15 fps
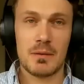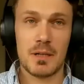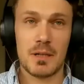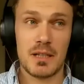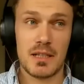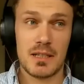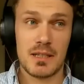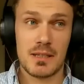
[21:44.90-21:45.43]

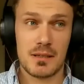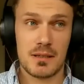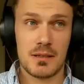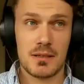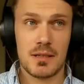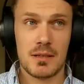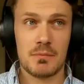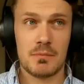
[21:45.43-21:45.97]
Well, it's
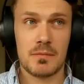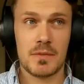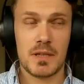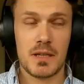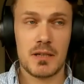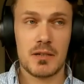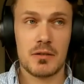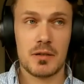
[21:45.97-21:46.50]

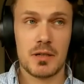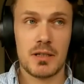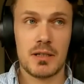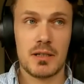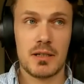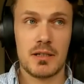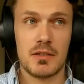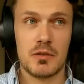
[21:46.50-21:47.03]

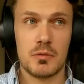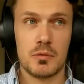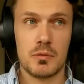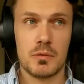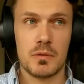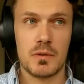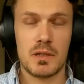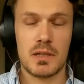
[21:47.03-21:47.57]
I
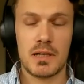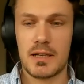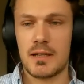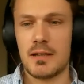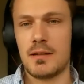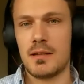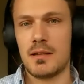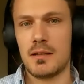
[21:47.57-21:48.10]
do
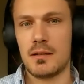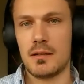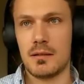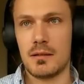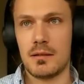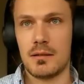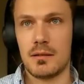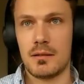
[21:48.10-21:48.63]
like the
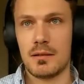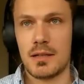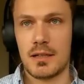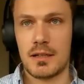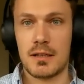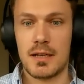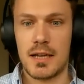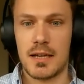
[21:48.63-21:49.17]

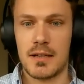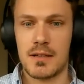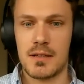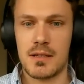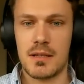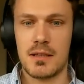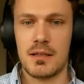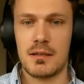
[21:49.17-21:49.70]
like
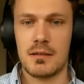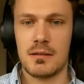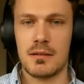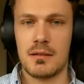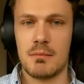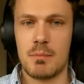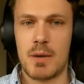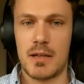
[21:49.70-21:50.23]
legacy
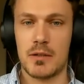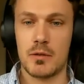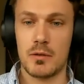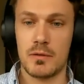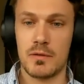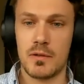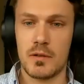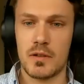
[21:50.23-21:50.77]

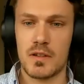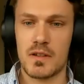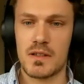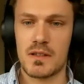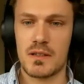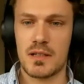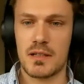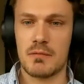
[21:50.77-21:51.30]
manual
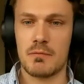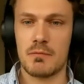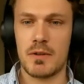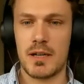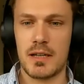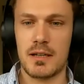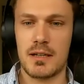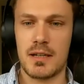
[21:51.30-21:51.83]
focus, like
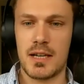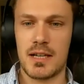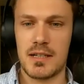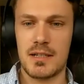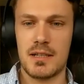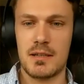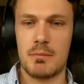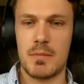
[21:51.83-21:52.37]
really
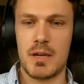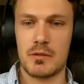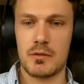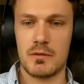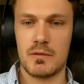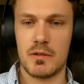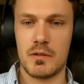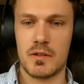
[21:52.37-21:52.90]
nicely
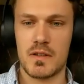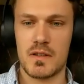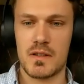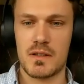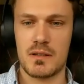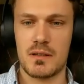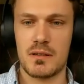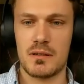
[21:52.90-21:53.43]
manual focus